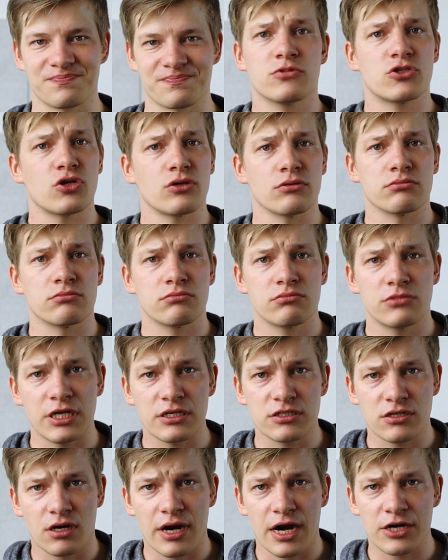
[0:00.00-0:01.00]
So
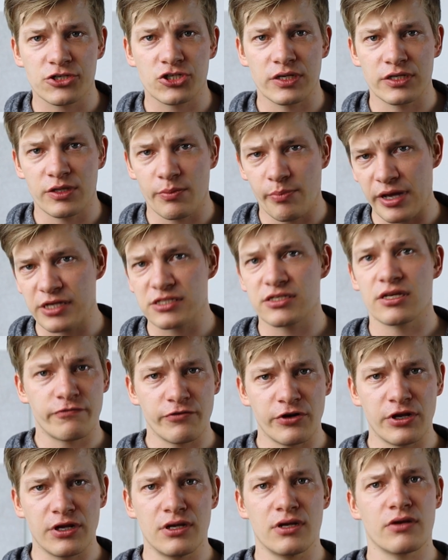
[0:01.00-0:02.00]
these are actually the best
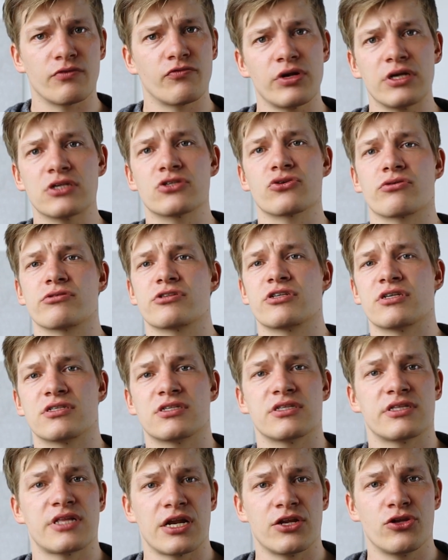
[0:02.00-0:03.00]
free resources
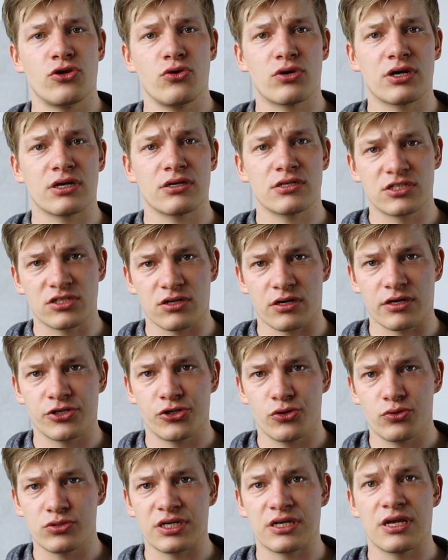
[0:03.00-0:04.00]
that you can start
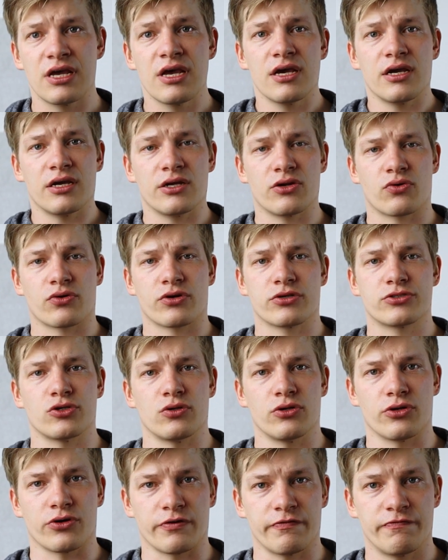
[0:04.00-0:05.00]
using in order to
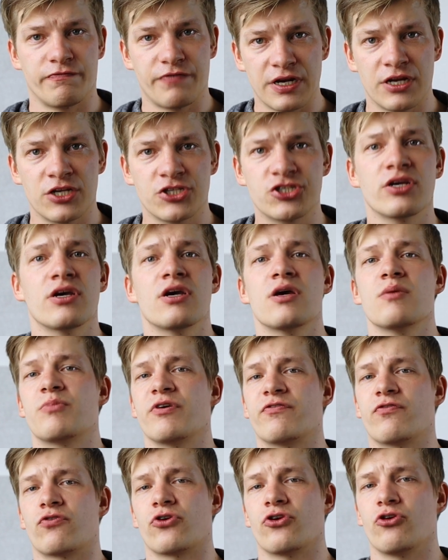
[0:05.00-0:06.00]
learn Finnish
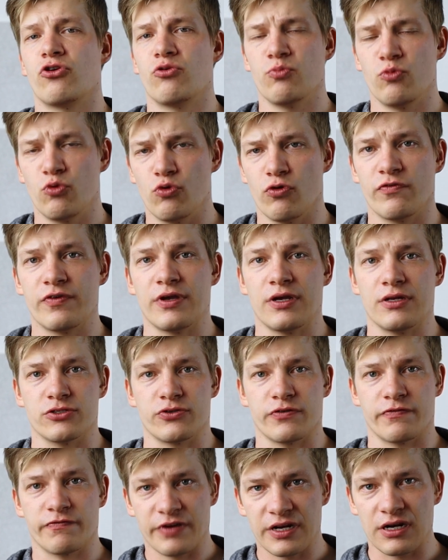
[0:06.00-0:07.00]
before you move
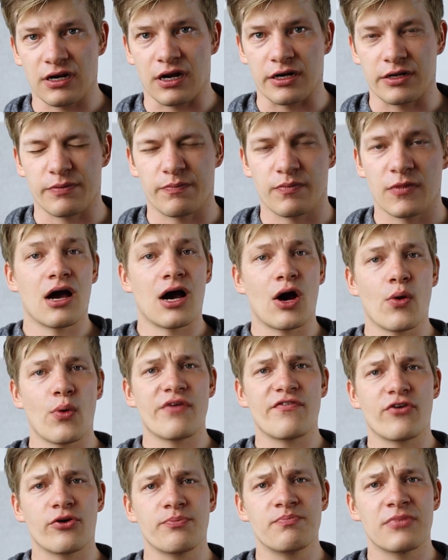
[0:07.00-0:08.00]
into Finland.
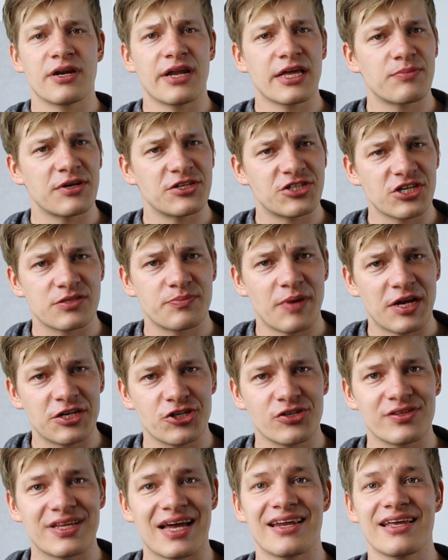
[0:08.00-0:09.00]
However, let me just
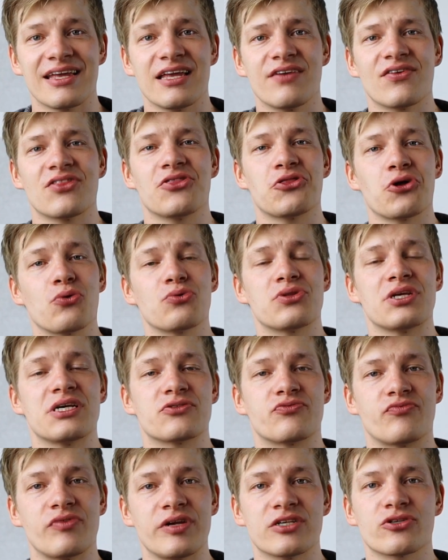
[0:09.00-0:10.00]
mention that even though
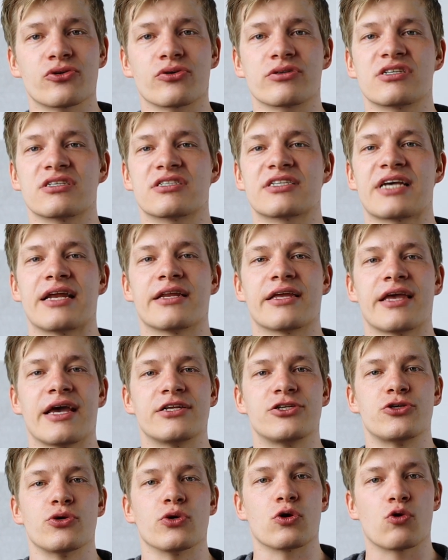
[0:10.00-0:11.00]
these resources can
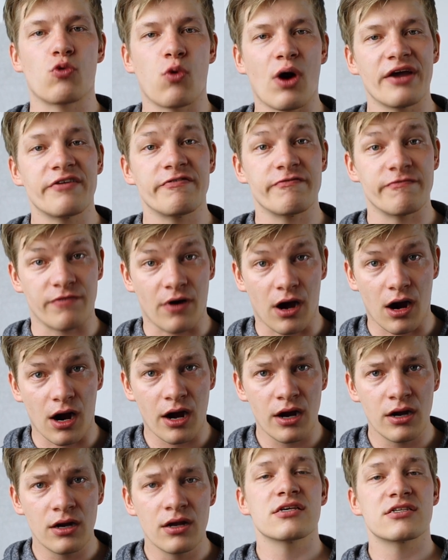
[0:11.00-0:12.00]
get you quite
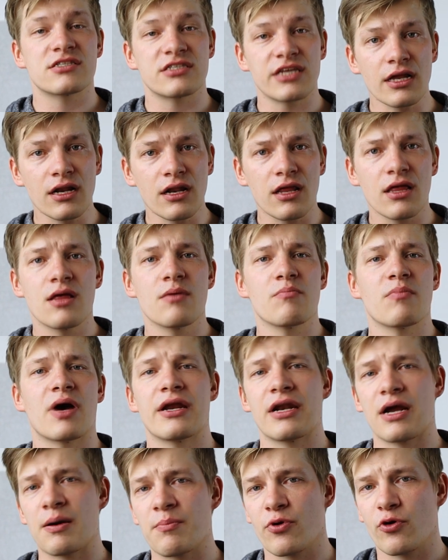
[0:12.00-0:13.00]
far, still my
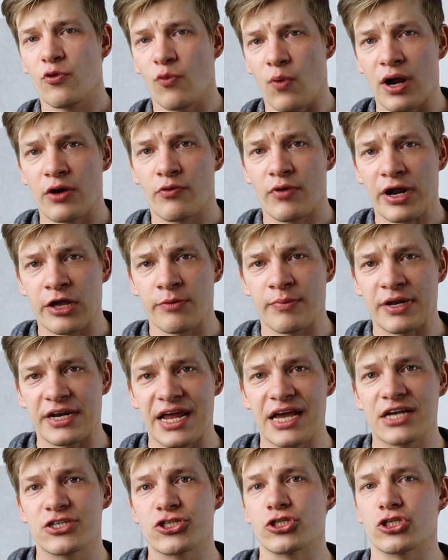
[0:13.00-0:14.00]
number one
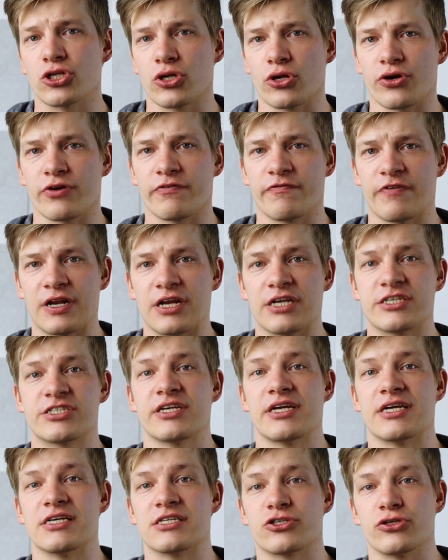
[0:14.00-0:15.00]
recommendation to learn Finnish
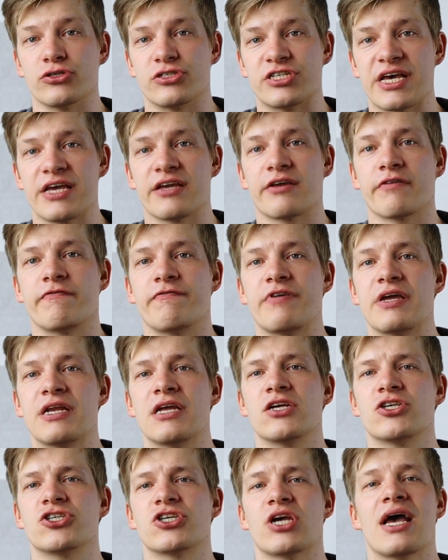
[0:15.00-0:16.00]
is to take
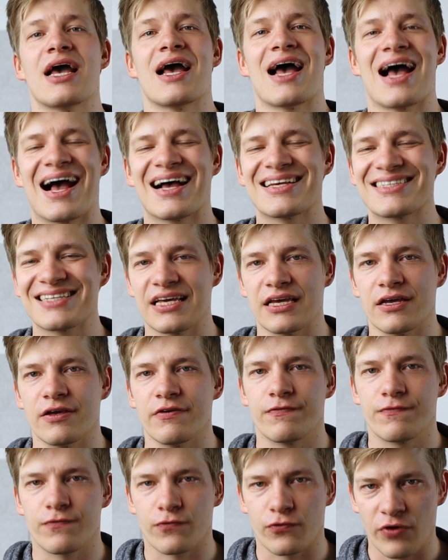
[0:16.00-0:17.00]
Finnish as a
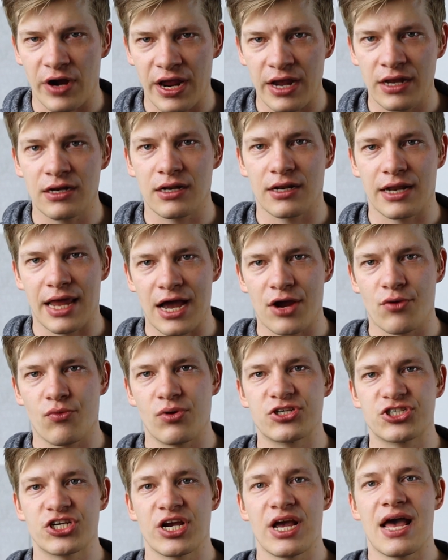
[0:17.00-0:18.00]
foreign
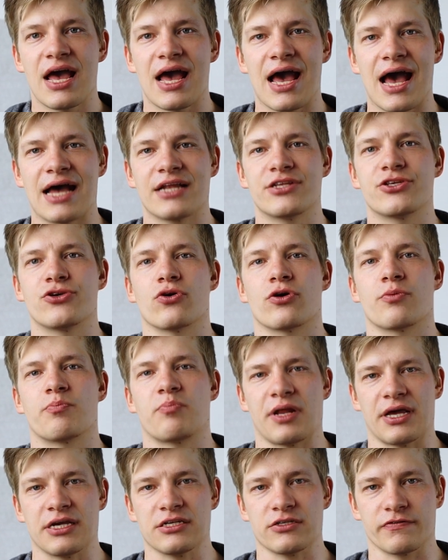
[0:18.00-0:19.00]
language at your
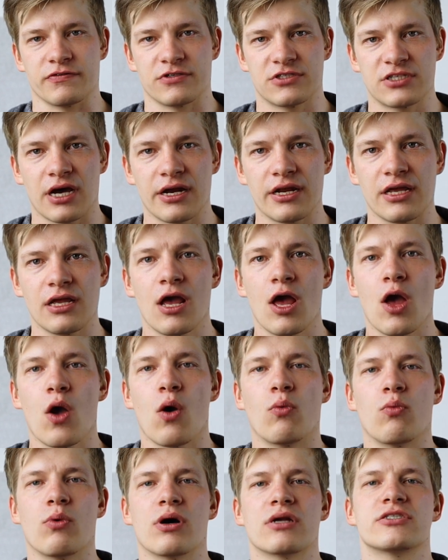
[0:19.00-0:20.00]
place of study
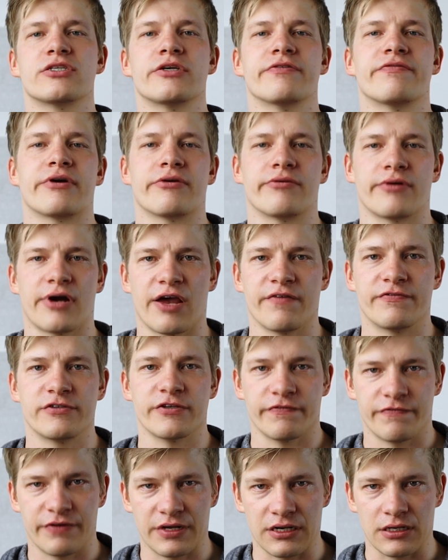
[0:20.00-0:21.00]
once you've arrived
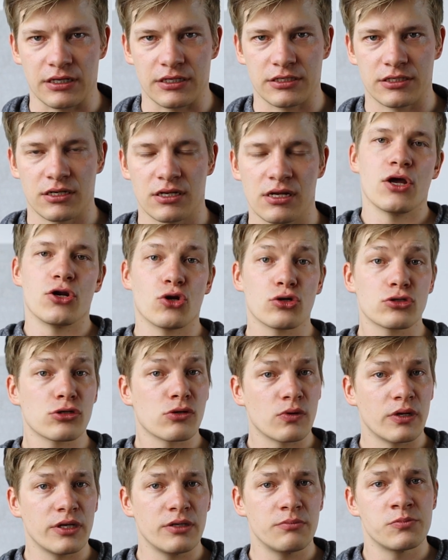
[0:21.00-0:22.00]
to Finland. Not
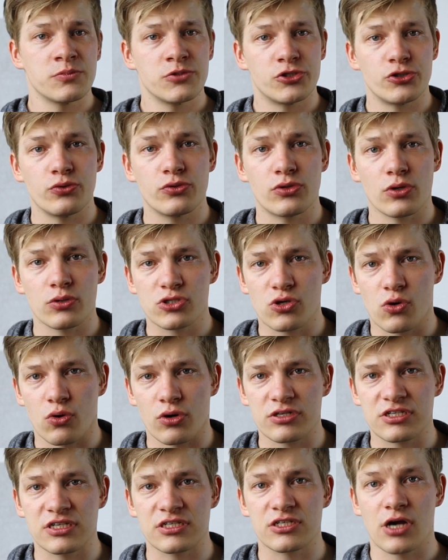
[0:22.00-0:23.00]
only do those
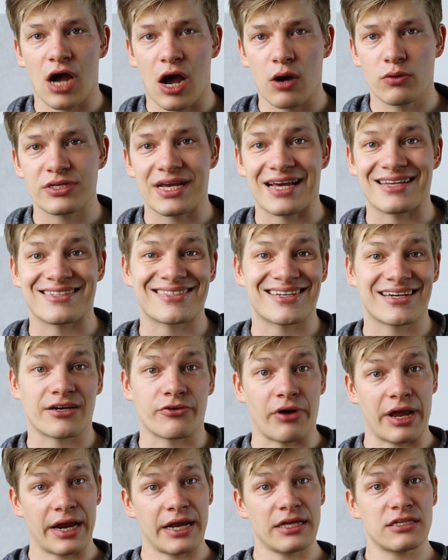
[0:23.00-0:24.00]
courses count as
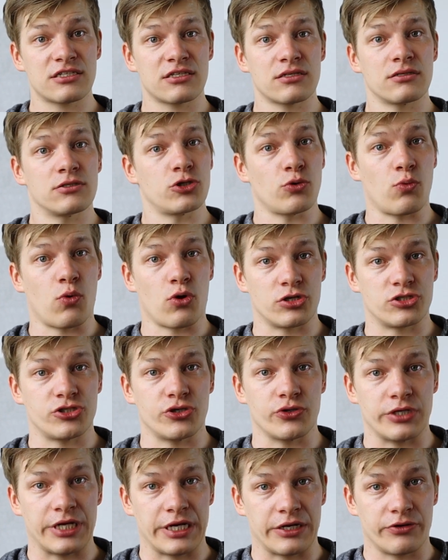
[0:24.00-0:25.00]
credits towards
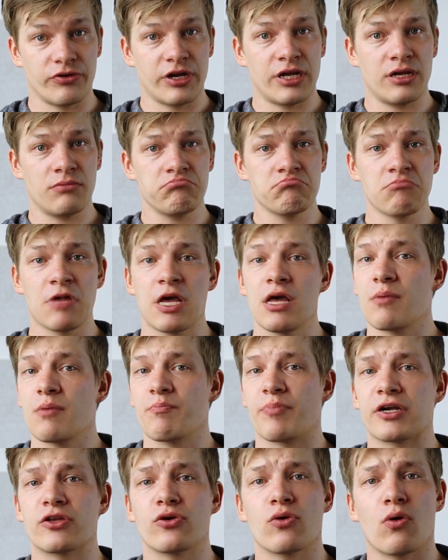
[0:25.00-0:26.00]
your degree,
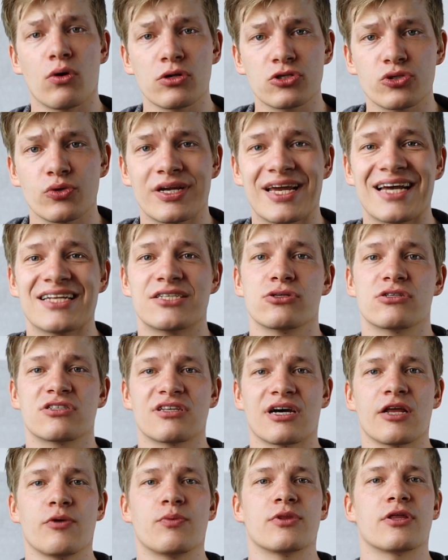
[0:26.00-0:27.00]
but you also get to
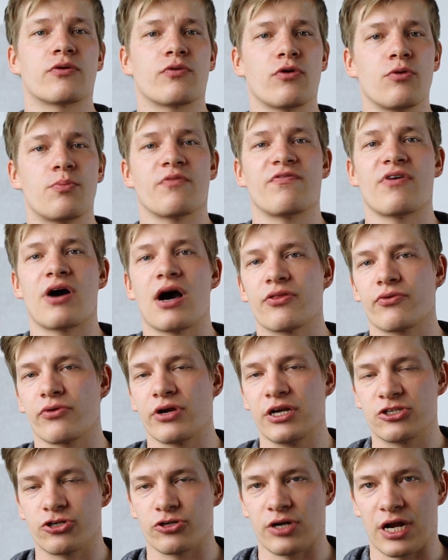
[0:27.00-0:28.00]
study with a group of other
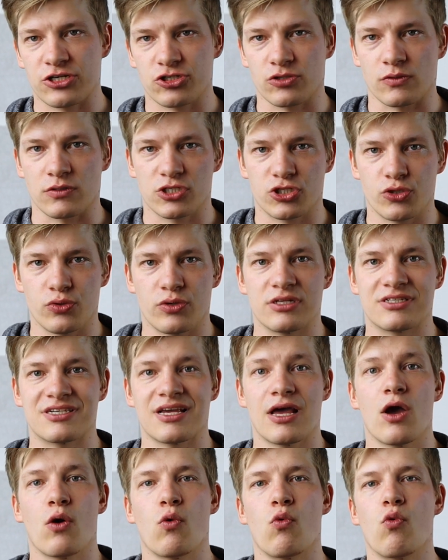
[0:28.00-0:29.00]
international students
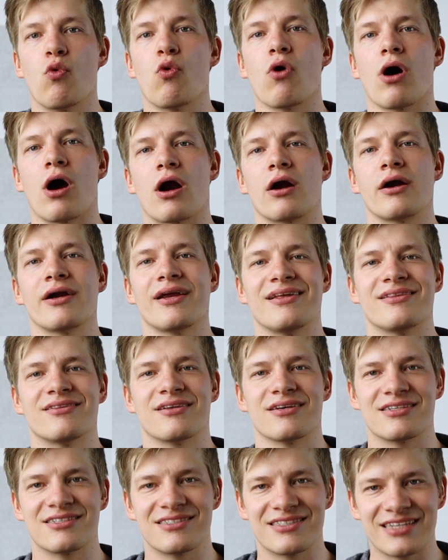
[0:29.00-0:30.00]
who are in
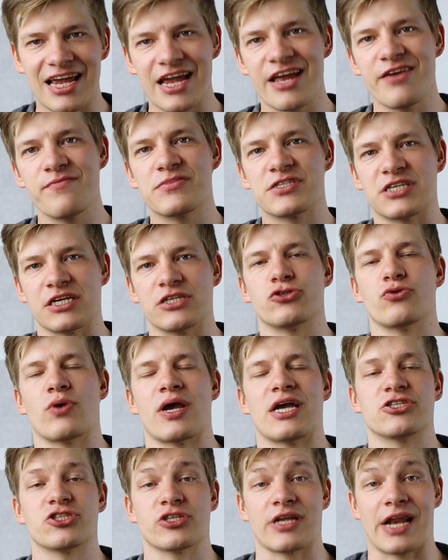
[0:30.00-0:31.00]
the same
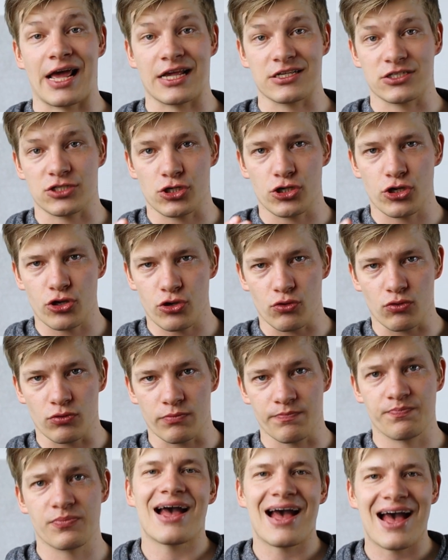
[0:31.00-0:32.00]
situation as
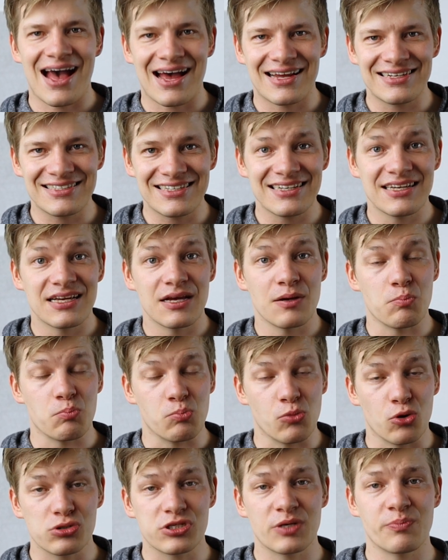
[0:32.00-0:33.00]
you. And
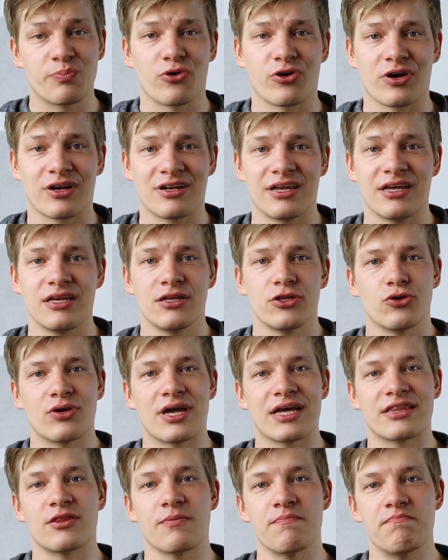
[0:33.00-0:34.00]
most importantly, you
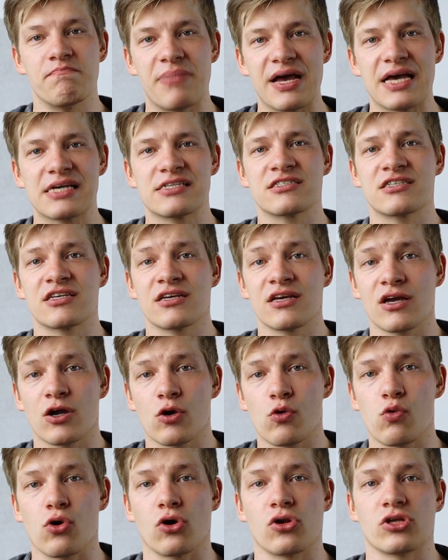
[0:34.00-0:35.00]
get the best
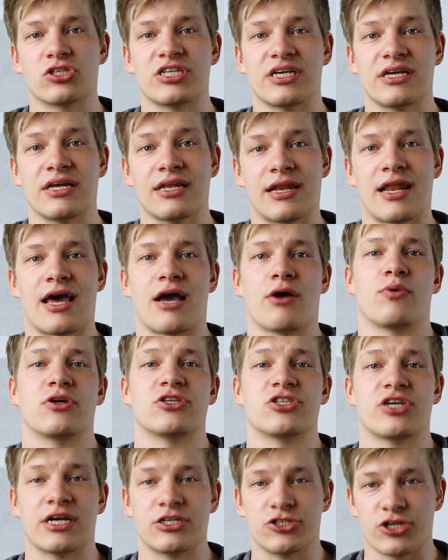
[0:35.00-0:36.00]
quality
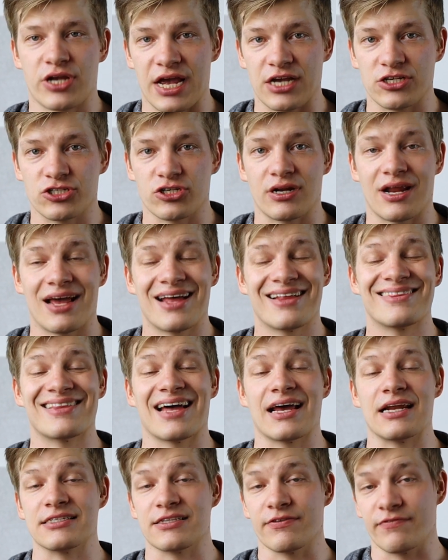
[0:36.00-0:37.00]
language education
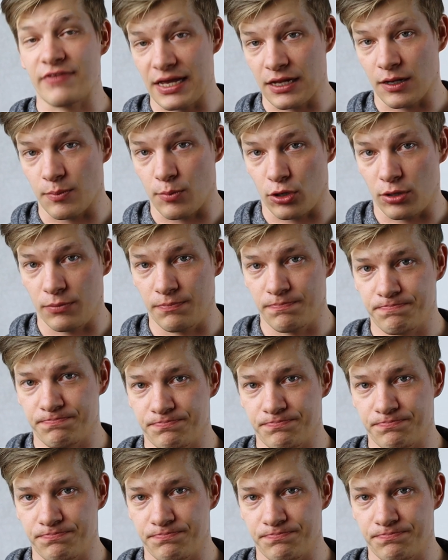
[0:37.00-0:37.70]
that is available.